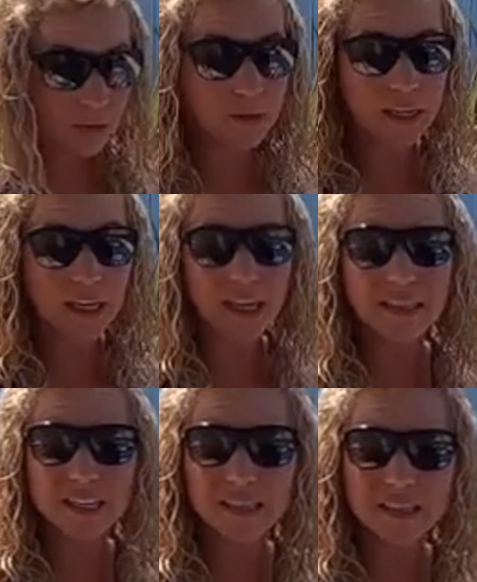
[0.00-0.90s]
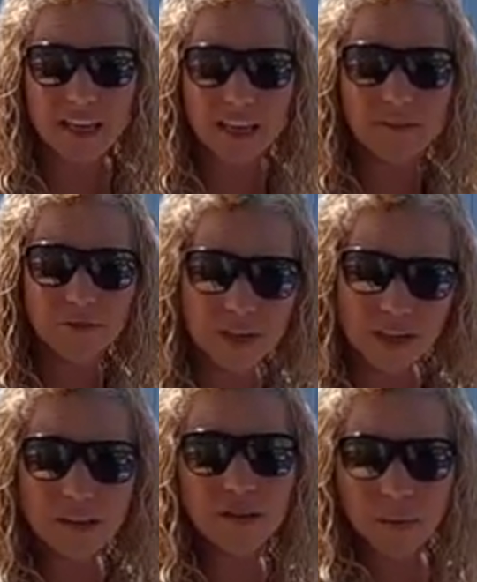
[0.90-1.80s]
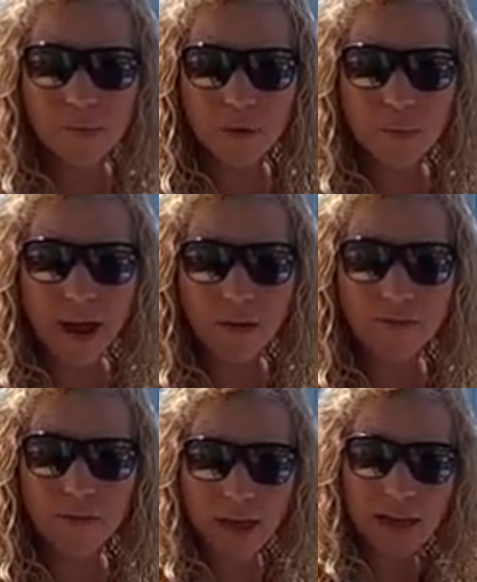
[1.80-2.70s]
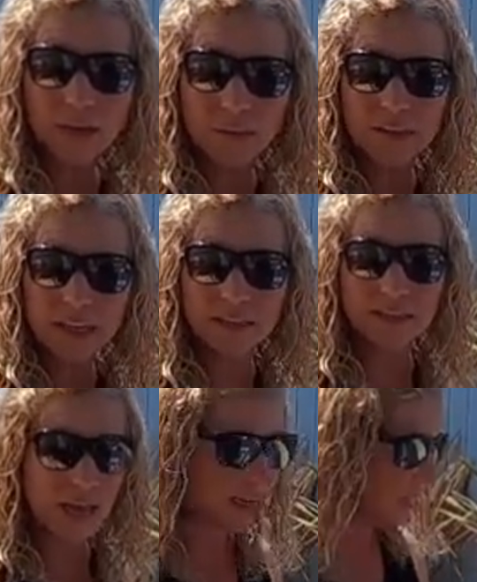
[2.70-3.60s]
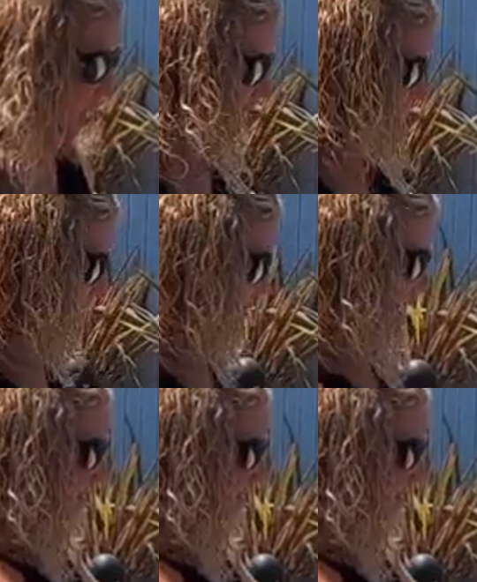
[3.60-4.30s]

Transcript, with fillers: only is it like if you need a little bit more powerful vacuum on the inside, um, it